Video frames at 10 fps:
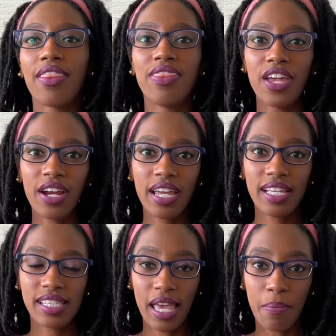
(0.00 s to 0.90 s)
There
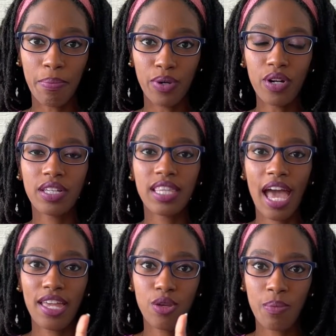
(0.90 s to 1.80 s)
is a book
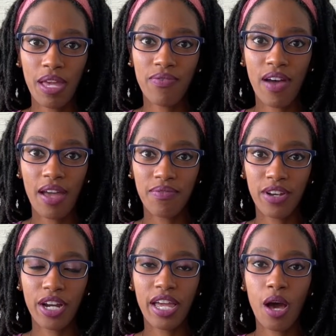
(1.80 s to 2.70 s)
that you may find
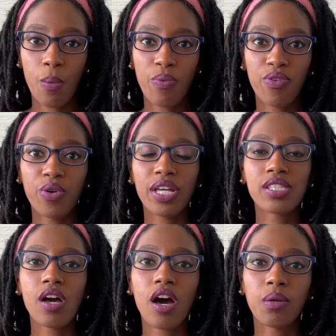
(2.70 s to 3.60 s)
very helpful. It's
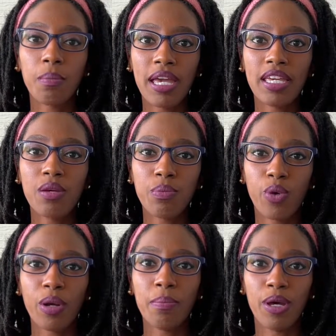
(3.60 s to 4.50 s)
called Making
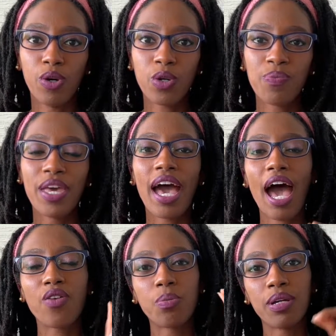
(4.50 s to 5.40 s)
More Milk.
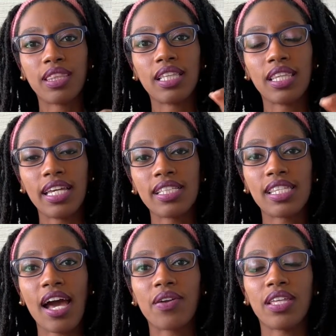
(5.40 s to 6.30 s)
I will put the link
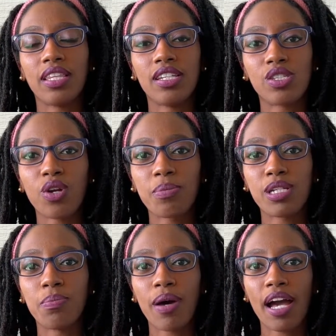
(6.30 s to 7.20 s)
down in the
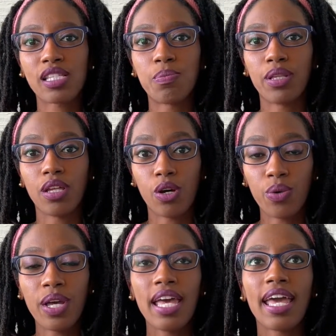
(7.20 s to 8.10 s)
description box below.